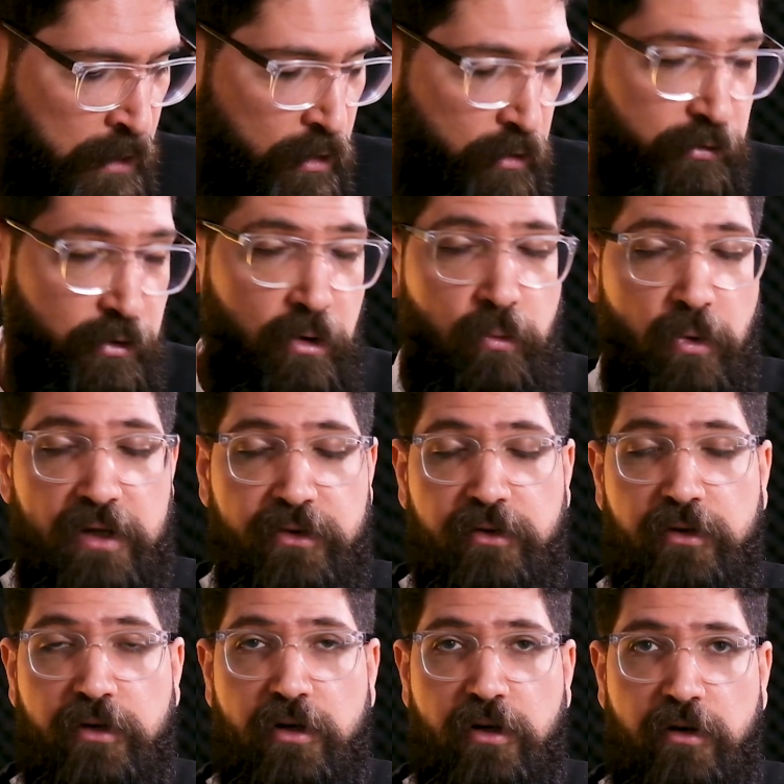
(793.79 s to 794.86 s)
So
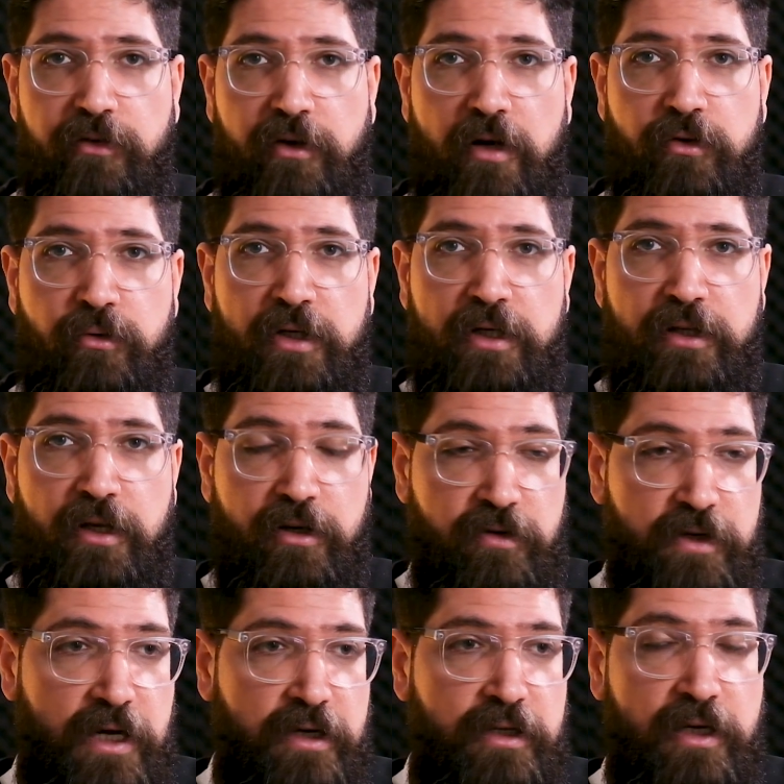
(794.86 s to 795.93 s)
what the Kurds are doing, they're
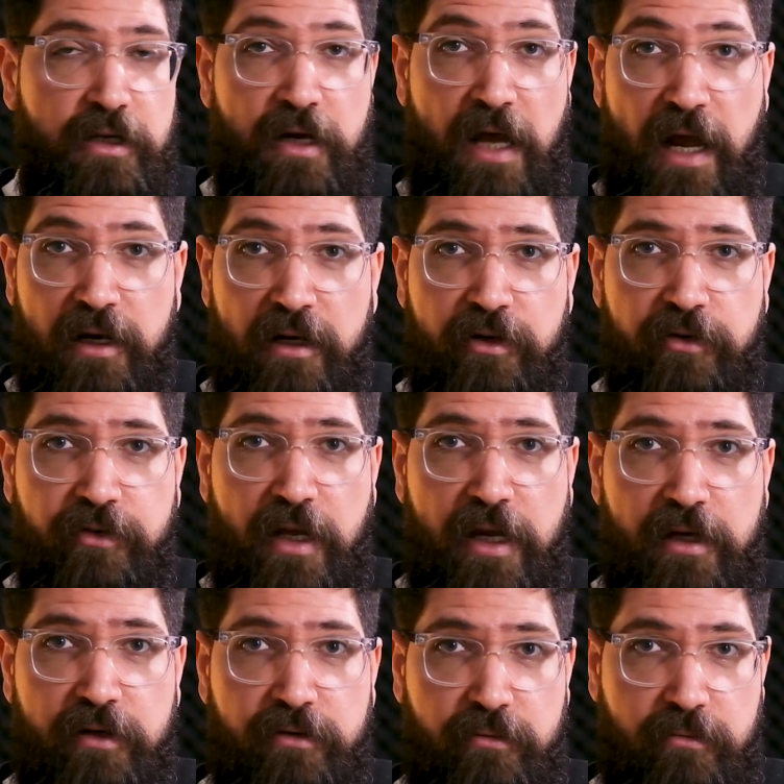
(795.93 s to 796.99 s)
creating an island
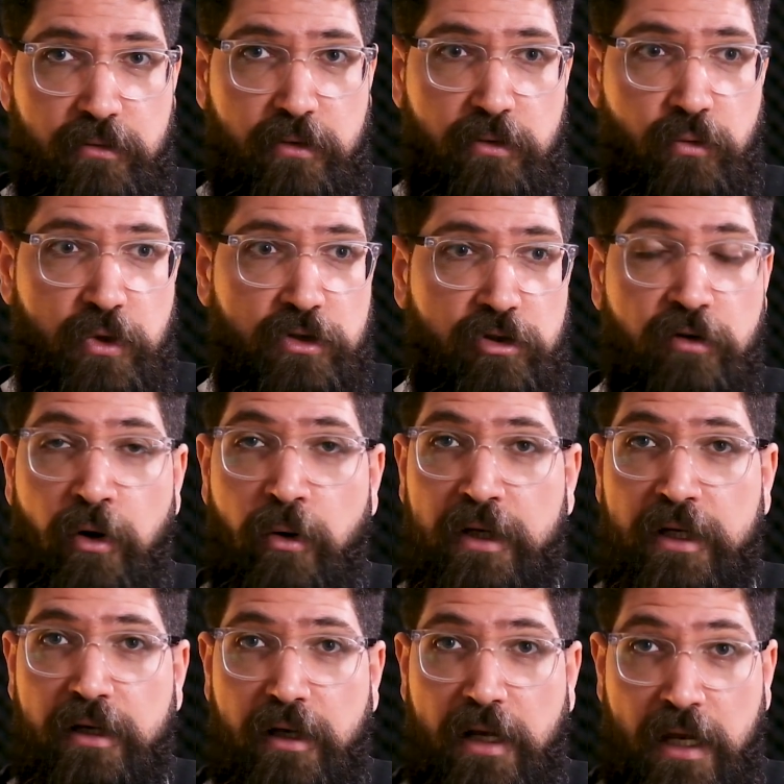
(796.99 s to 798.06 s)
state with
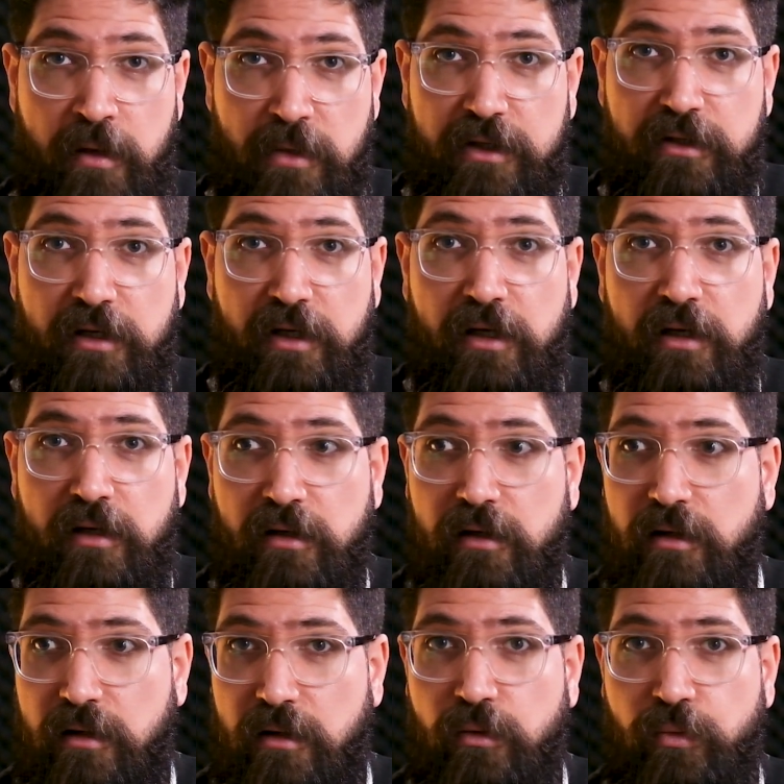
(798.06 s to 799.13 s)
growing enmity
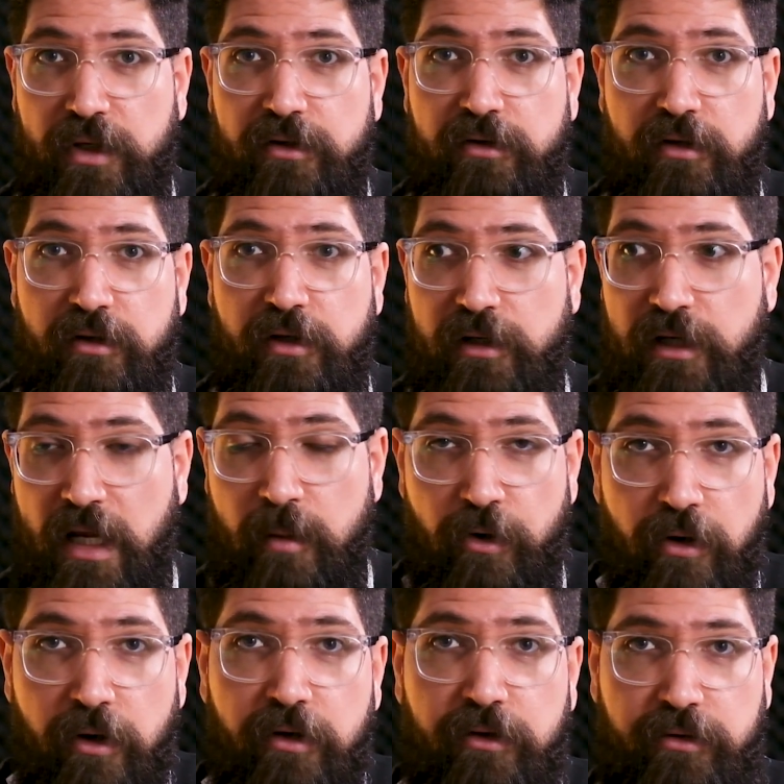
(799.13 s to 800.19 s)
with the
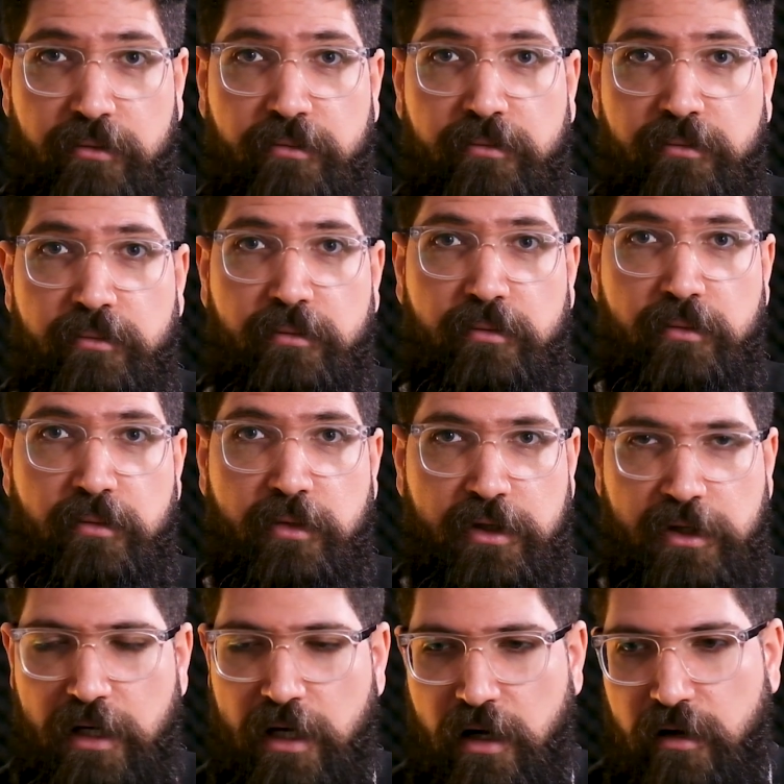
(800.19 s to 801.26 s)
neighborhood.
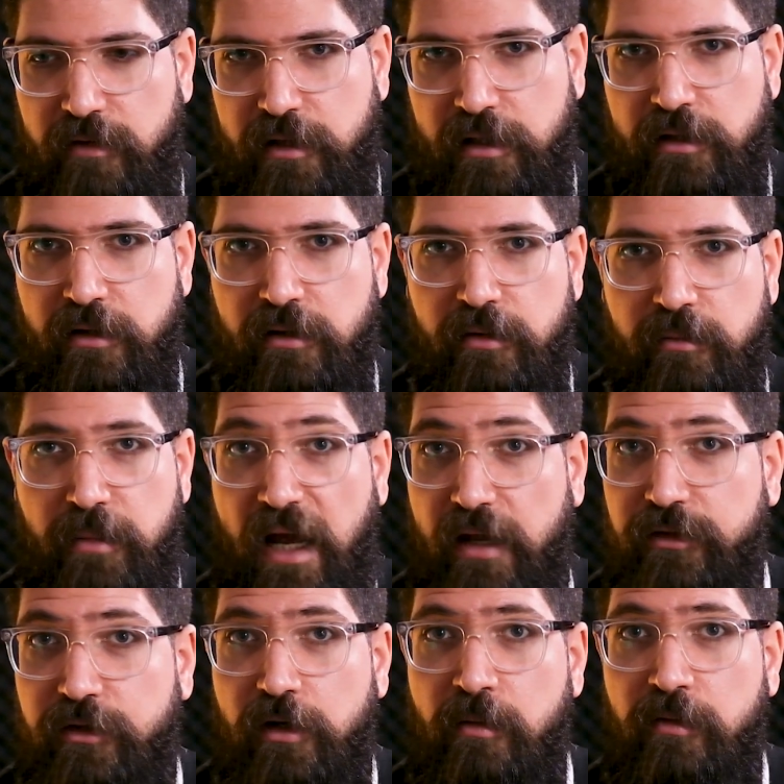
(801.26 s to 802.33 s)
They are in
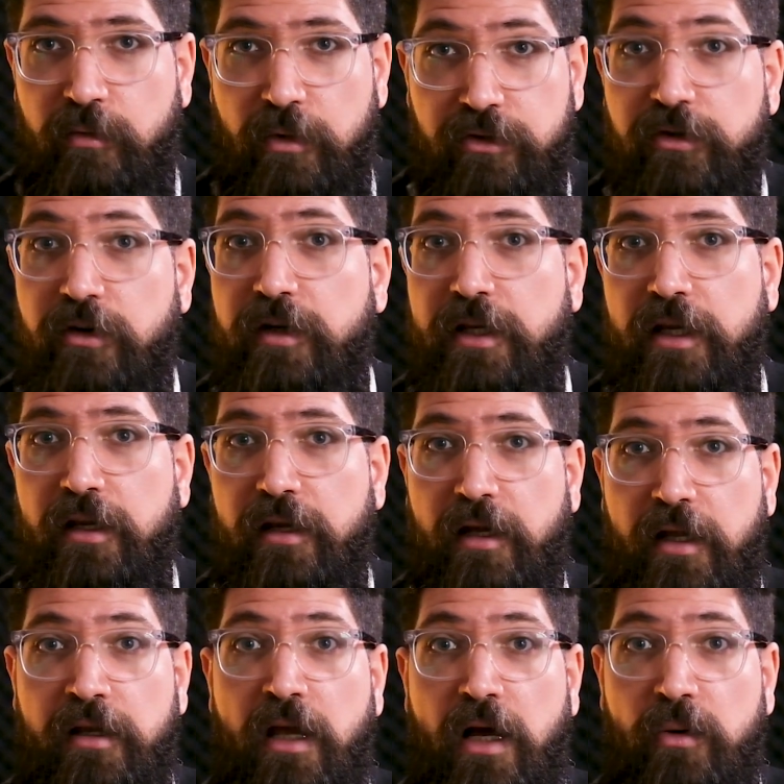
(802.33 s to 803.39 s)
bad terms with Turkey,
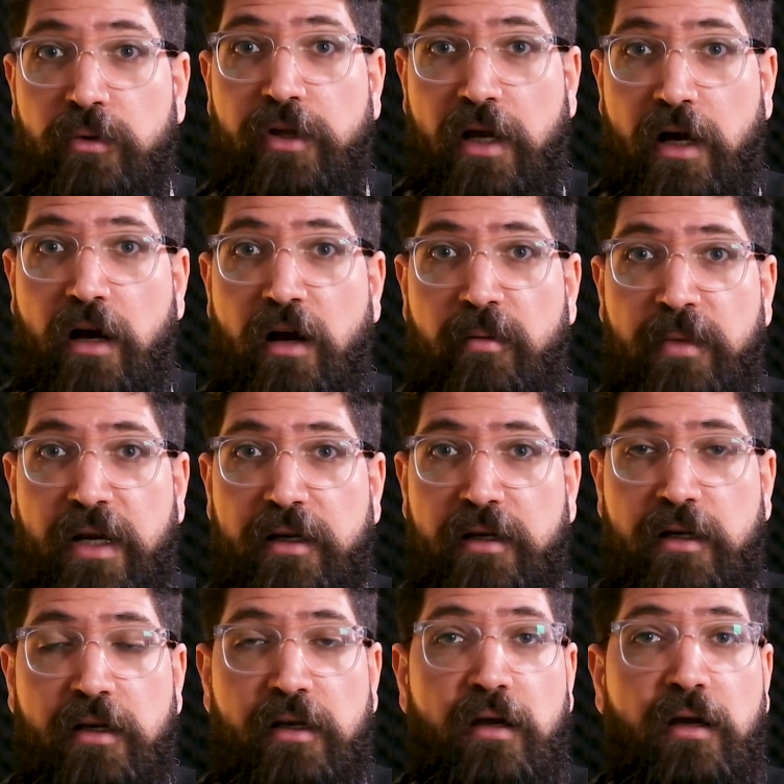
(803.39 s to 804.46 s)
and now they are
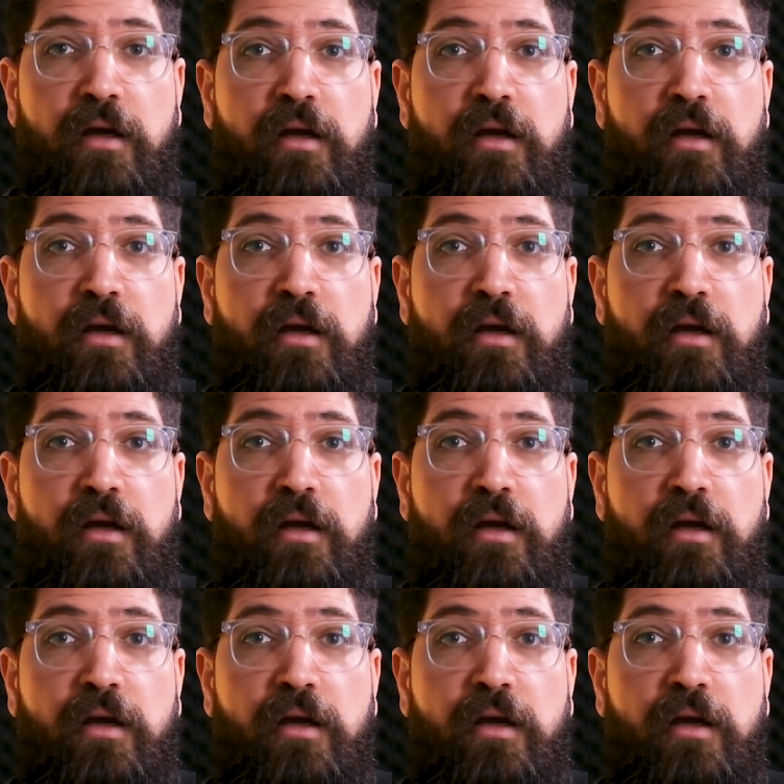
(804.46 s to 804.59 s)
making